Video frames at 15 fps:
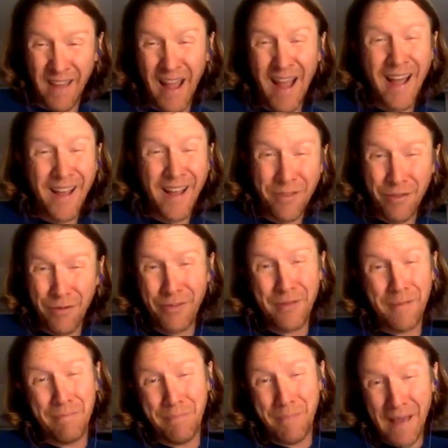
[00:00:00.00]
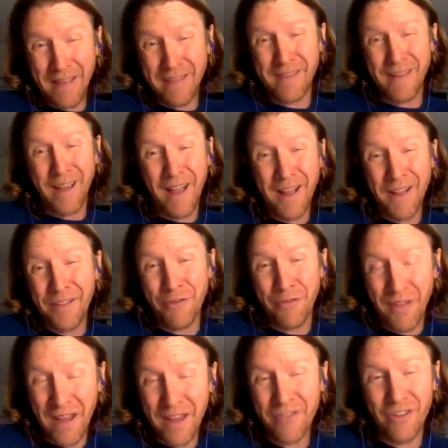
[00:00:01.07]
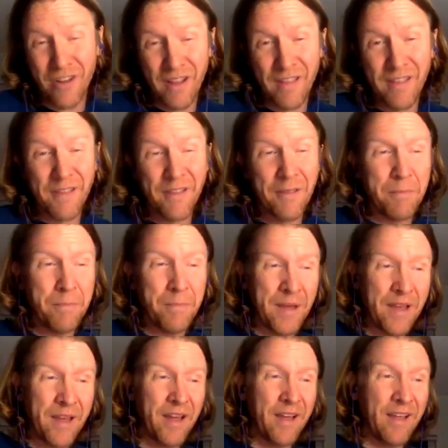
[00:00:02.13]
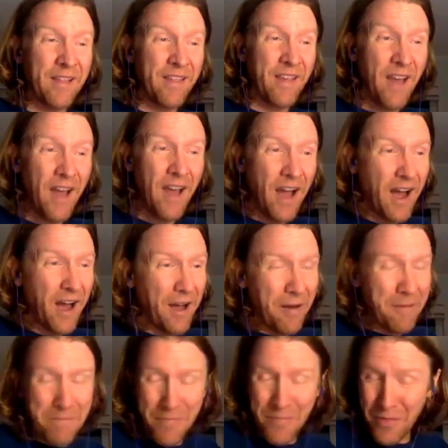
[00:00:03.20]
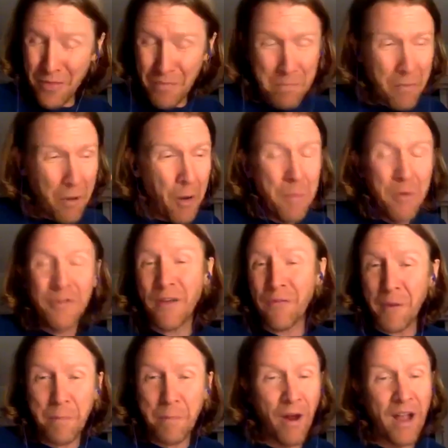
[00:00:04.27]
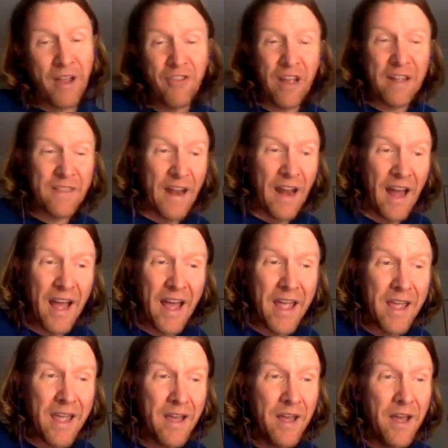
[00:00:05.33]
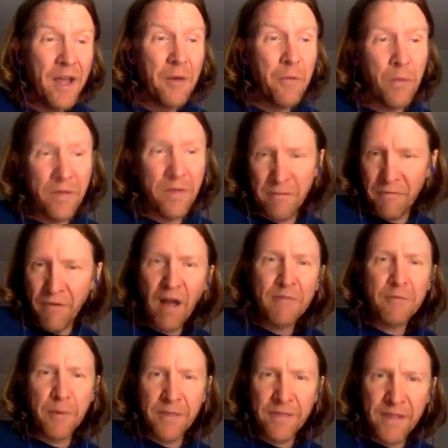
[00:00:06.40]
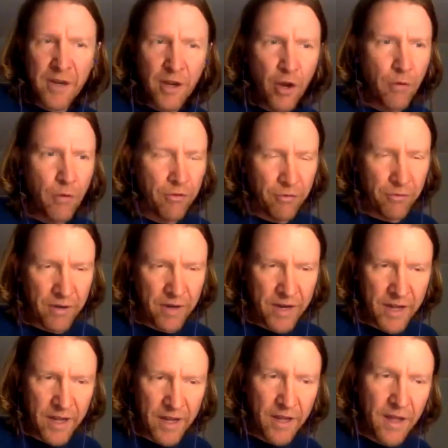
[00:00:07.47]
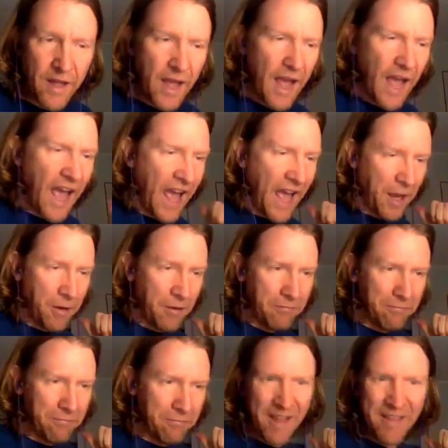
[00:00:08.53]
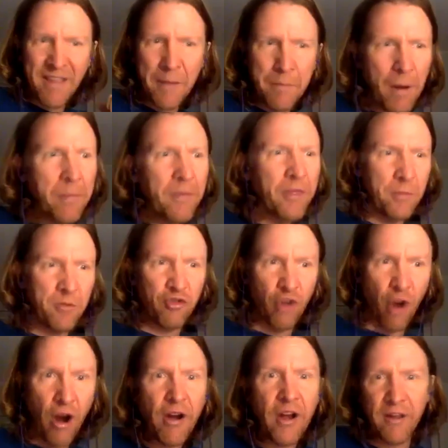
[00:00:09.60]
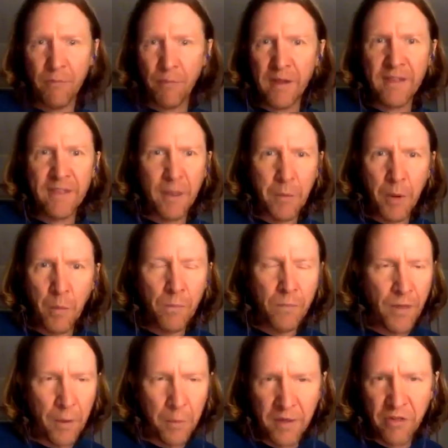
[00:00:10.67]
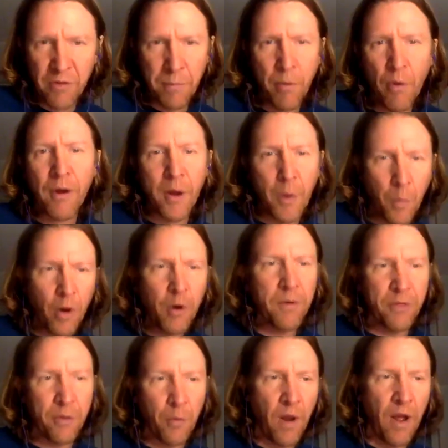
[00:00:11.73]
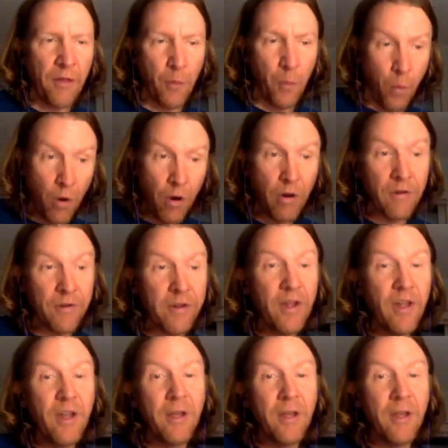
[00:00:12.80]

guides, they're the best conservationists, because almost every project that I was involved with in Costa Rica, and I'd say probably the majority of ones that we support and work with around the world,